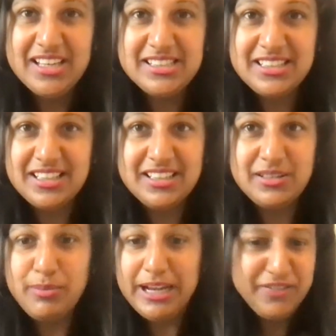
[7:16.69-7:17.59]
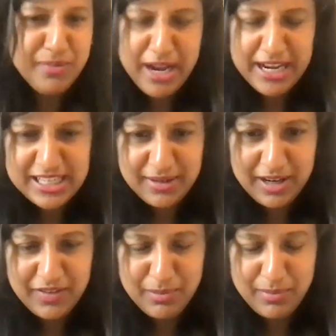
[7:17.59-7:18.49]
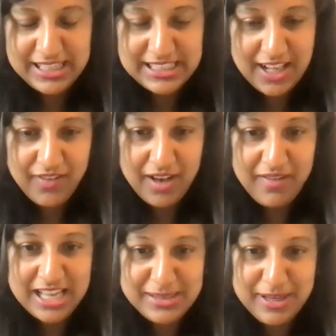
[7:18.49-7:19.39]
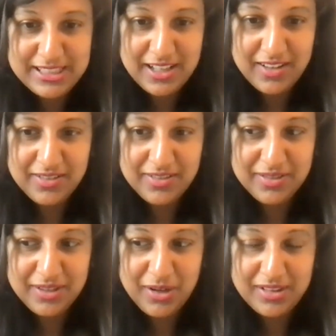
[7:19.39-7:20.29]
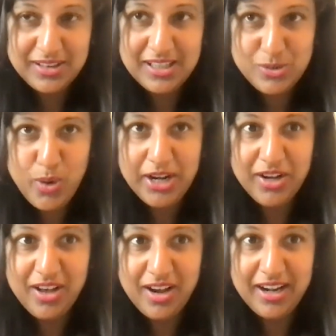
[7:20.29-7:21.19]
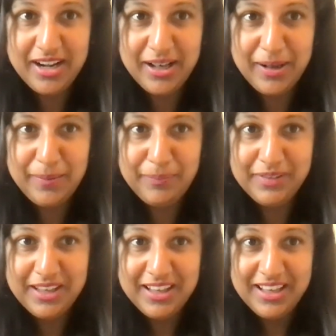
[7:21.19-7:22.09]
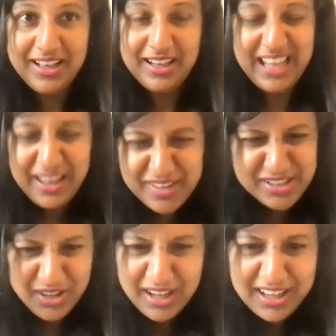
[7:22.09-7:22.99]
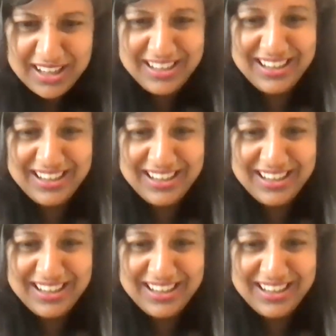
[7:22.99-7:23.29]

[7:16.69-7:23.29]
Because even myself, I've asked myself this quite a lot. Life is good.